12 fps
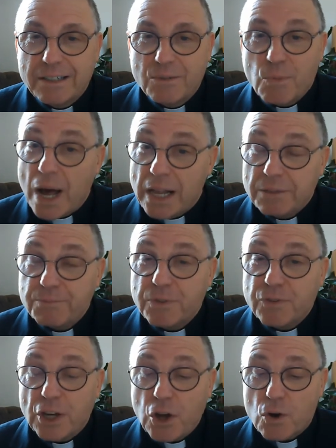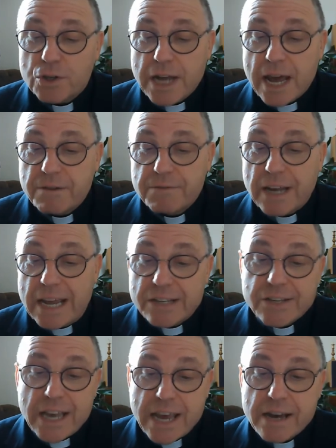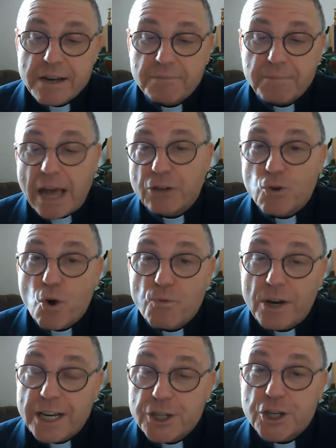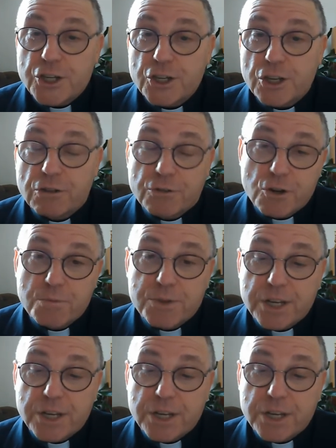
Well, the lockdown is here, and all religious groups